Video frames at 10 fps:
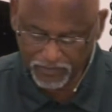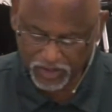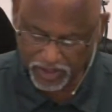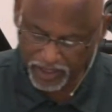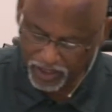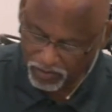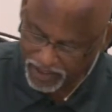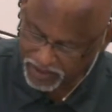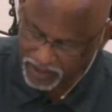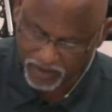It's an
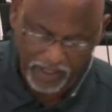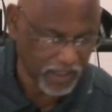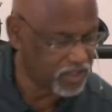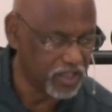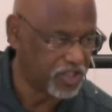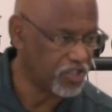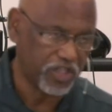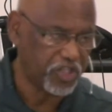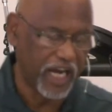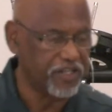interesting thing. It's, it's
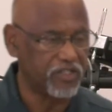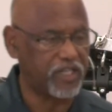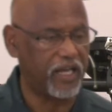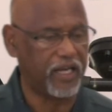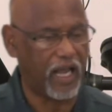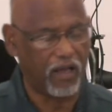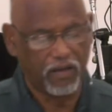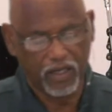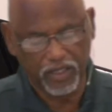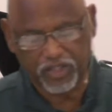just a change in setting now.